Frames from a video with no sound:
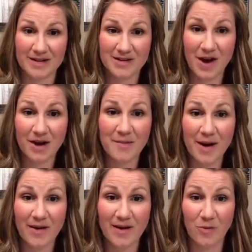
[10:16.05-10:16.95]
Talk
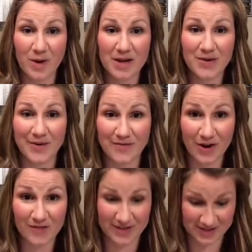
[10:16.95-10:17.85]
about a window of
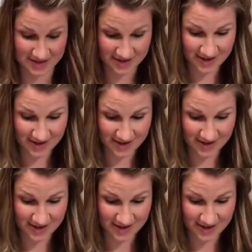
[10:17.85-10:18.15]
harvest.